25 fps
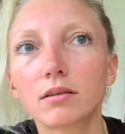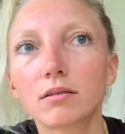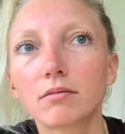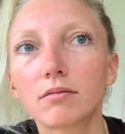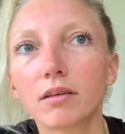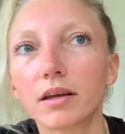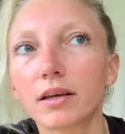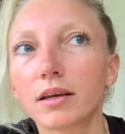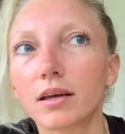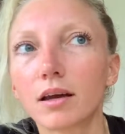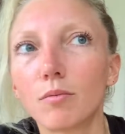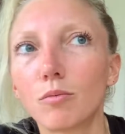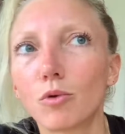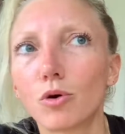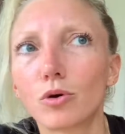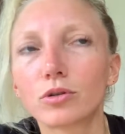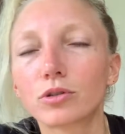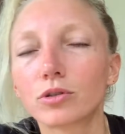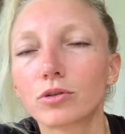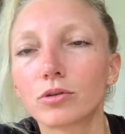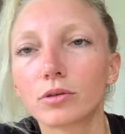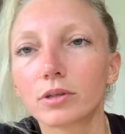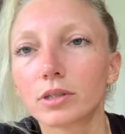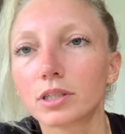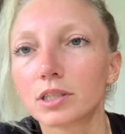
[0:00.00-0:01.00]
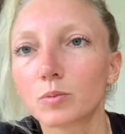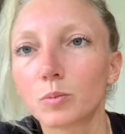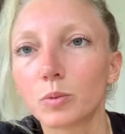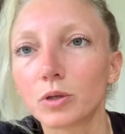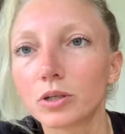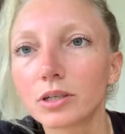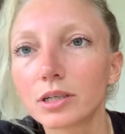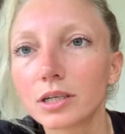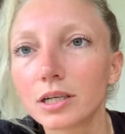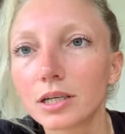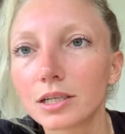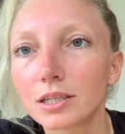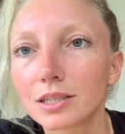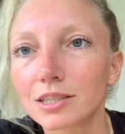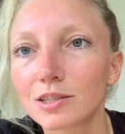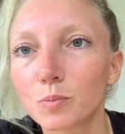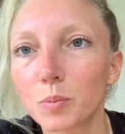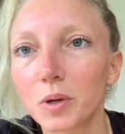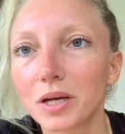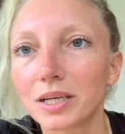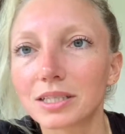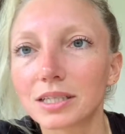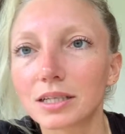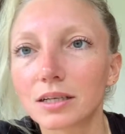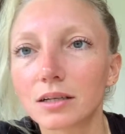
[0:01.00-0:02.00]
like emotional experience
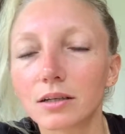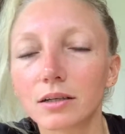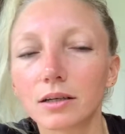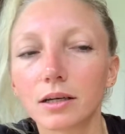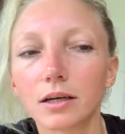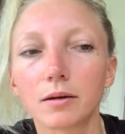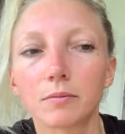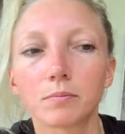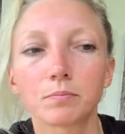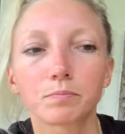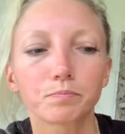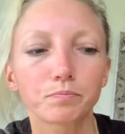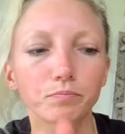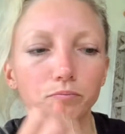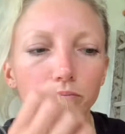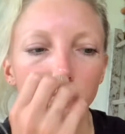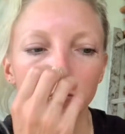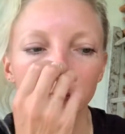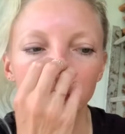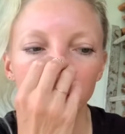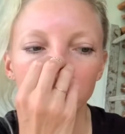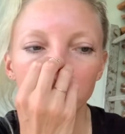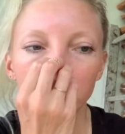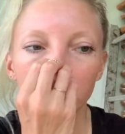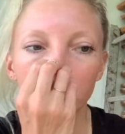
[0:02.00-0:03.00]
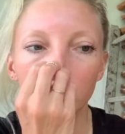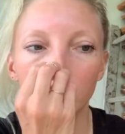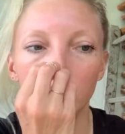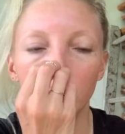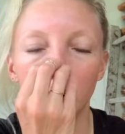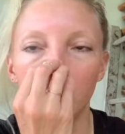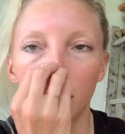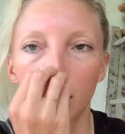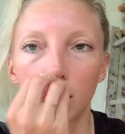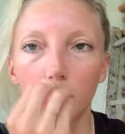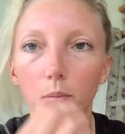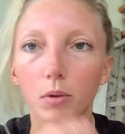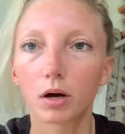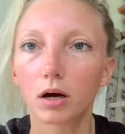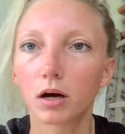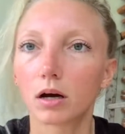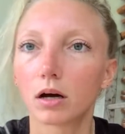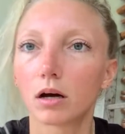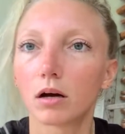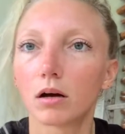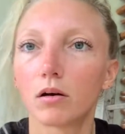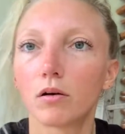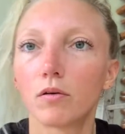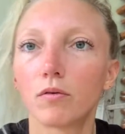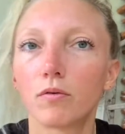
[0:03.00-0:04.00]
basically um,
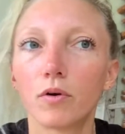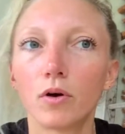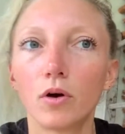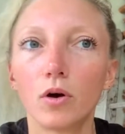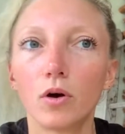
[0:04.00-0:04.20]
of